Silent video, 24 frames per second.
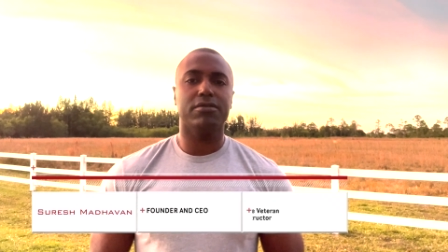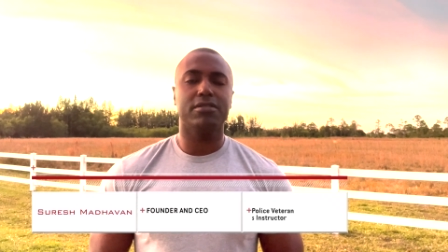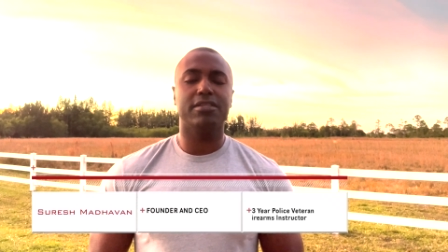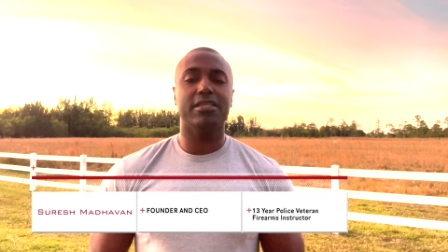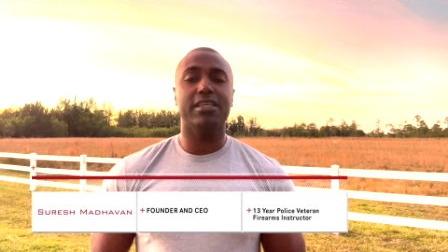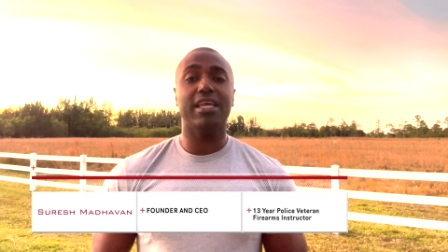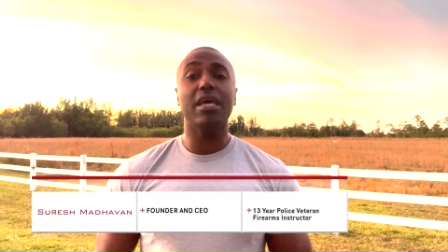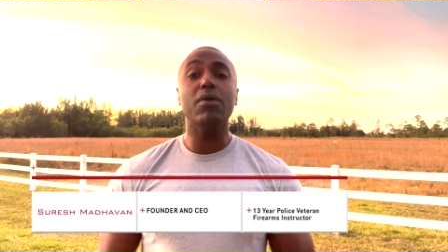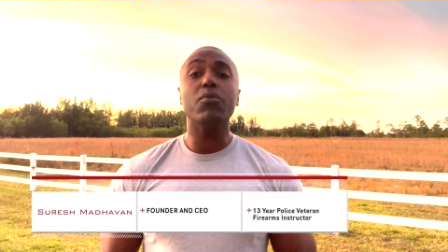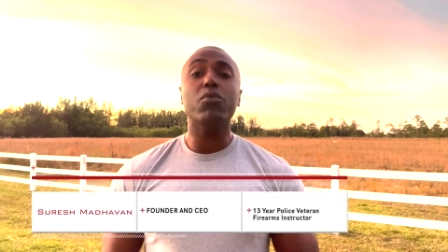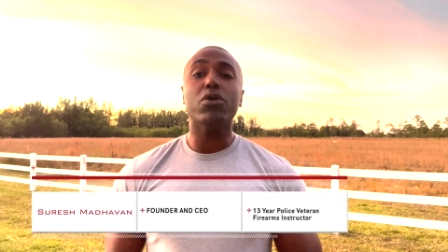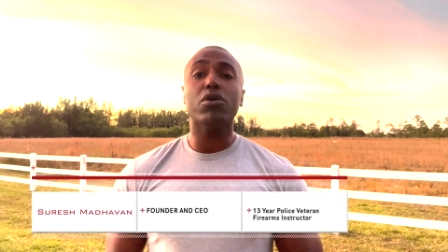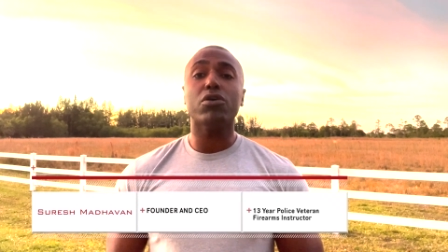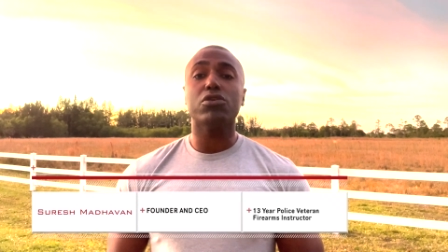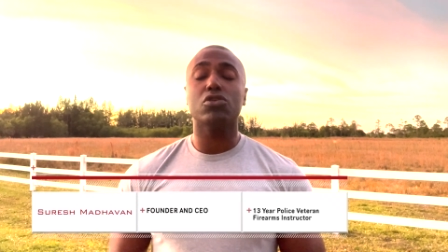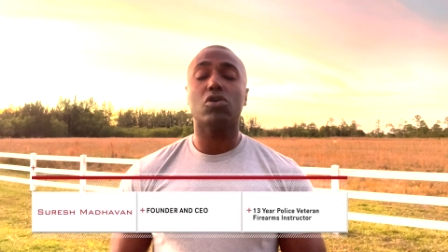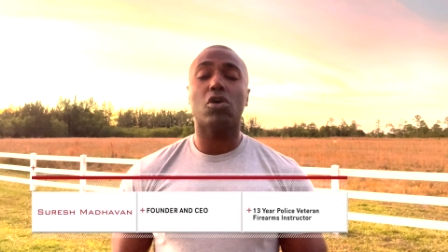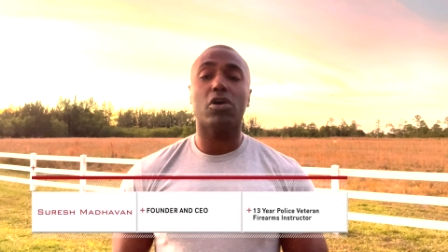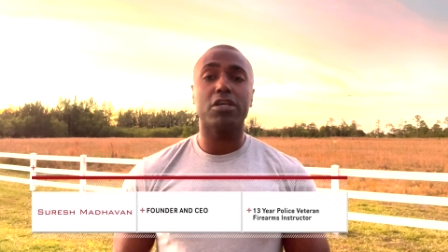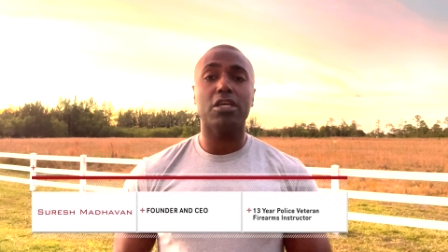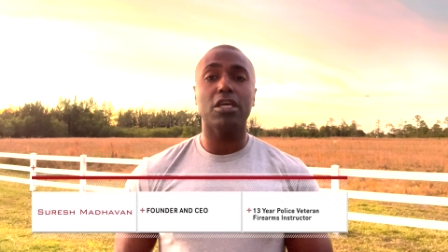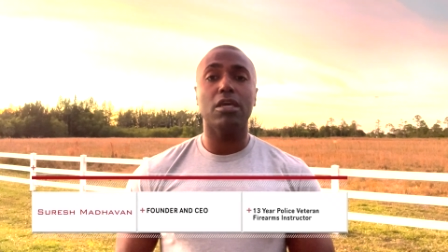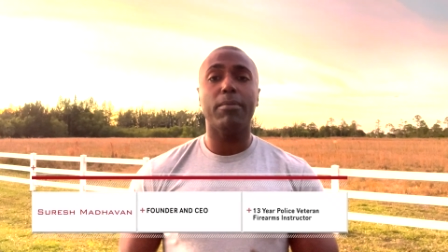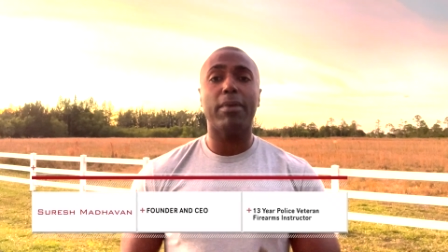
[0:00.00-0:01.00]
Today we are
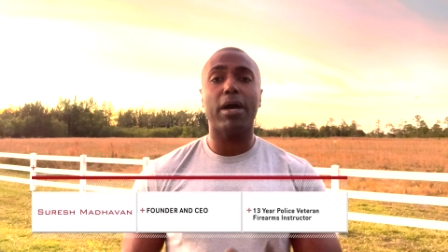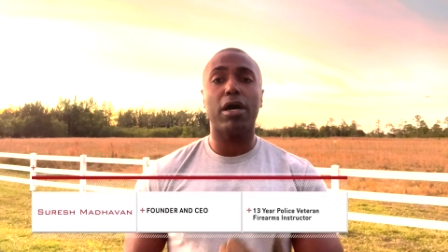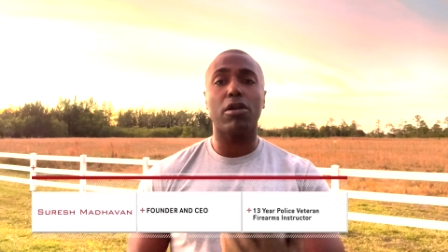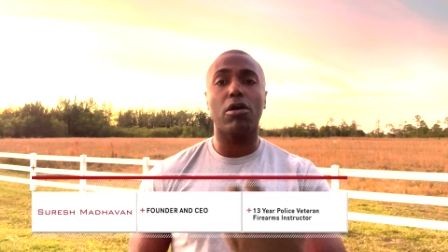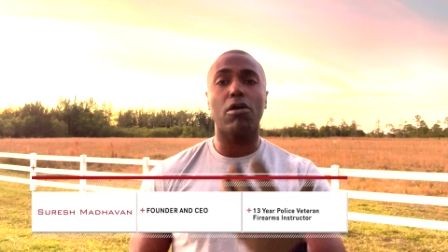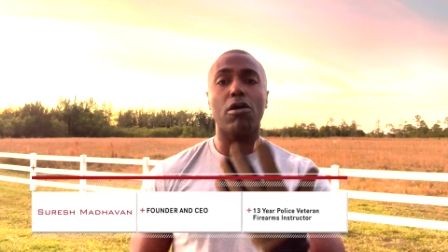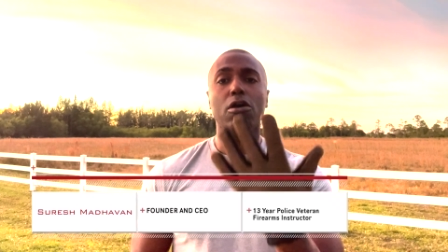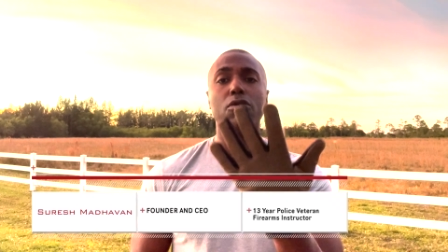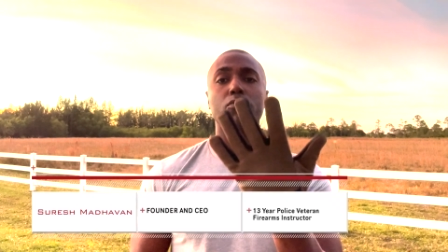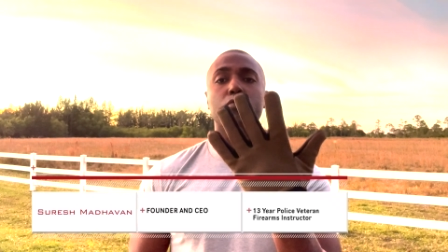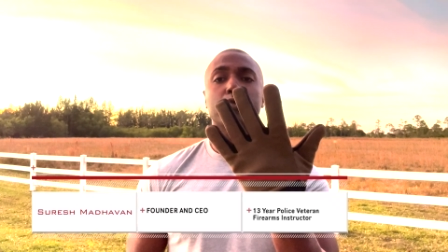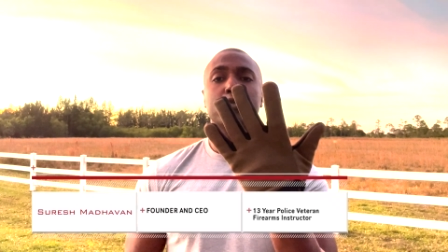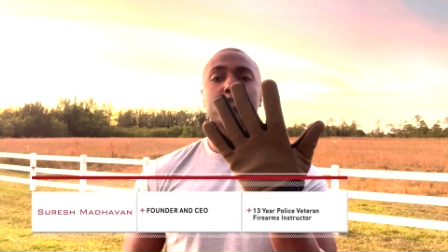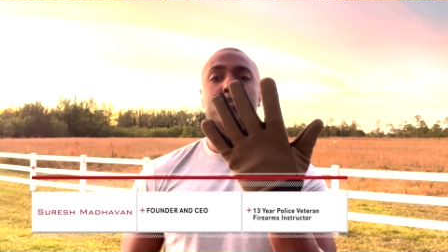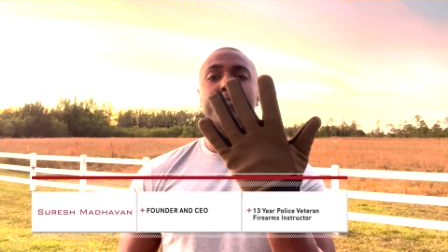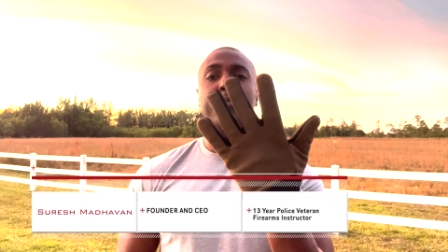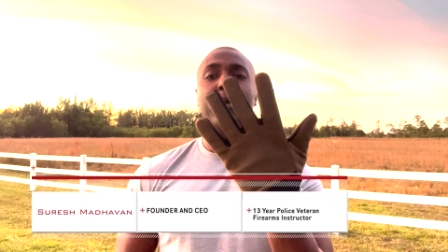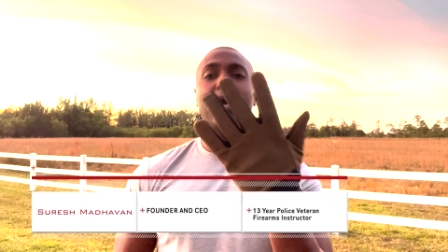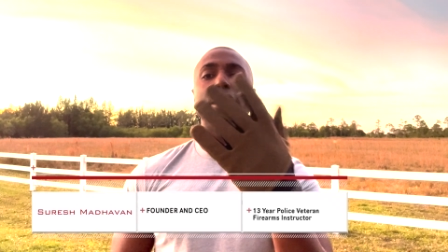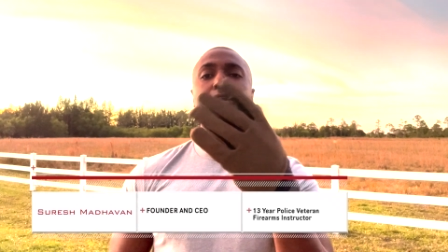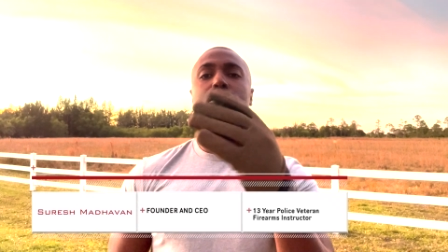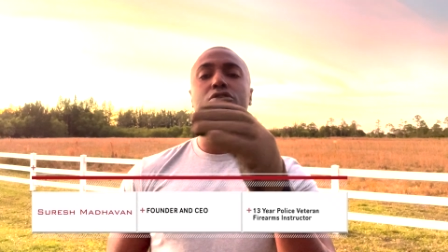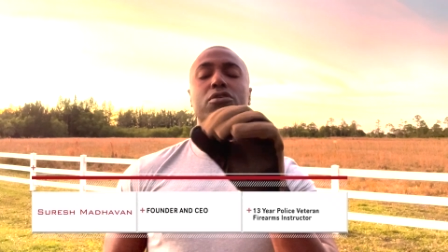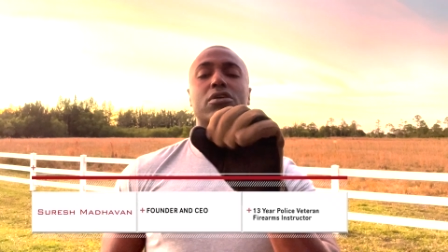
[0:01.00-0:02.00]
talking about our
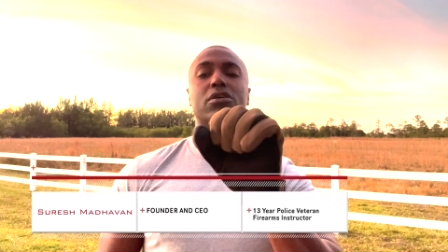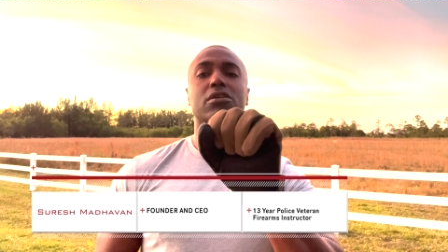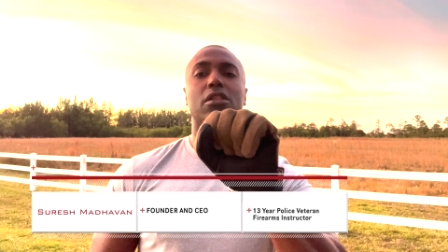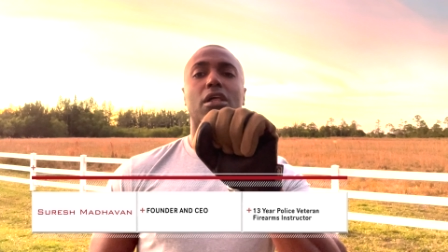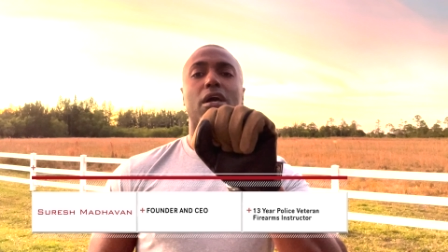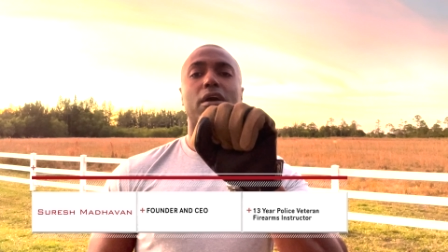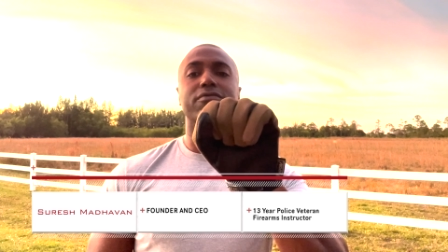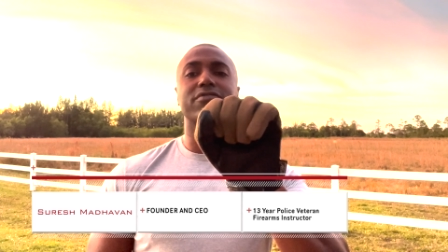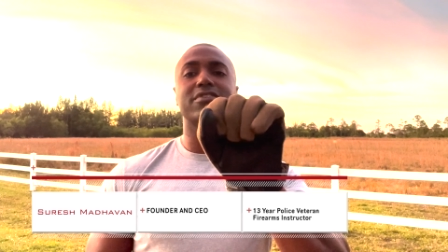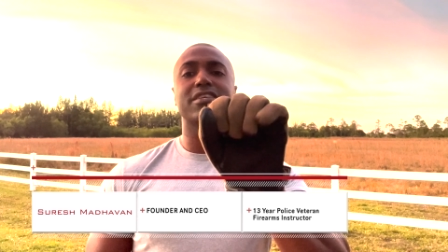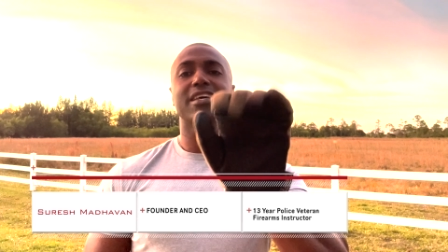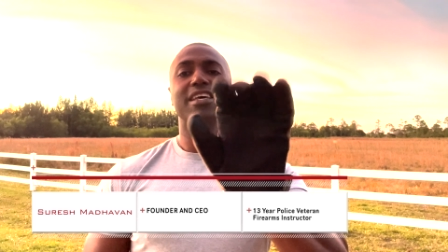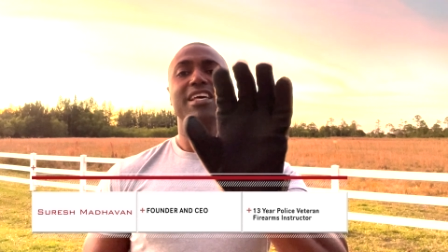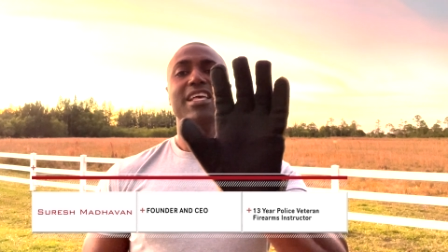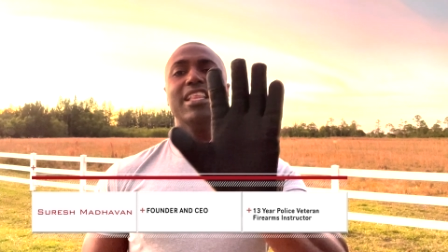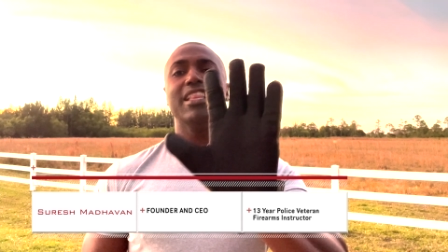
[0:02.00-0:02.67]
responder gloves.